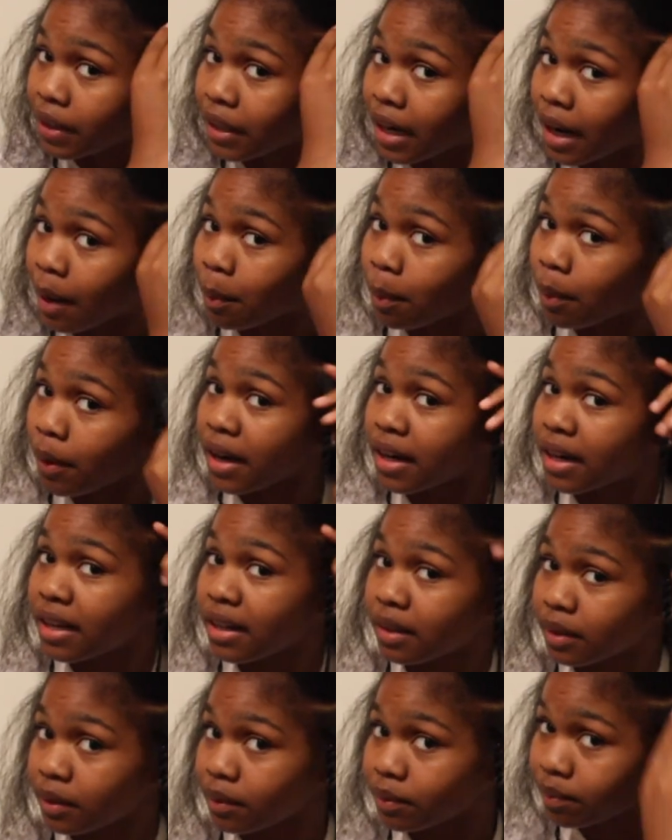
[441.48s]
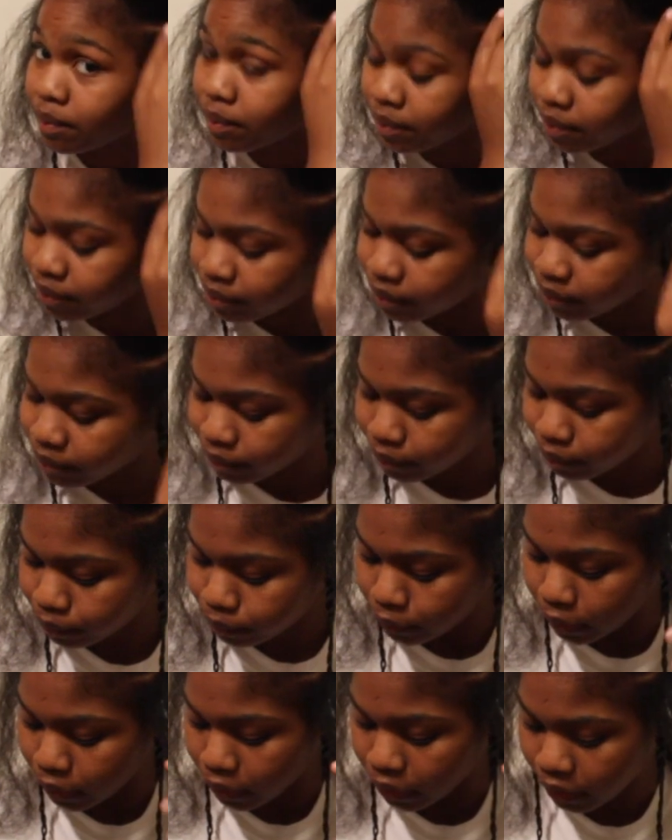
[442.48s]
get our product,
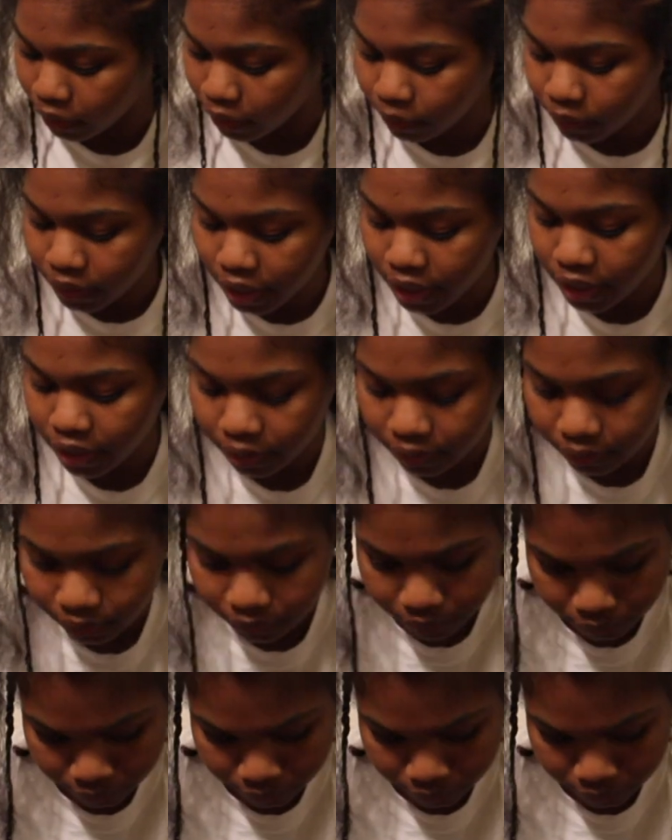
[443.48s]
put it on there.